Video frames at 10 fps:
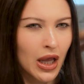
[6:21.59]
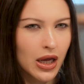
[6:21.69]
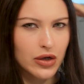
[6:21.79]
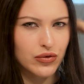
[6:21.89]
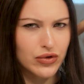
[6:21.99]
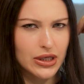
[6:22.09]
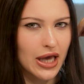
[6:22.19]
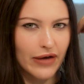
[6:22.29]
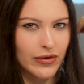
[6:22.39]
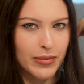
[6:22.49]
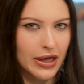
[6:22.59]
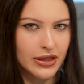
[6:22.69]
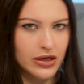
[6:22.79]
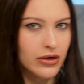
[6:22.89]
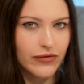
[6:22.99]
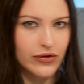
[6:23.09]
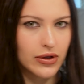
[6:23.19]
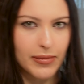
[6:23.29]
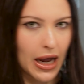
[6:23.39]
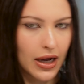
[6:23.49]
I don't really have a method for the
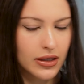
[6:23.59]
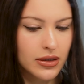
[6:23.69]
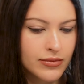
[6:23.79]
back.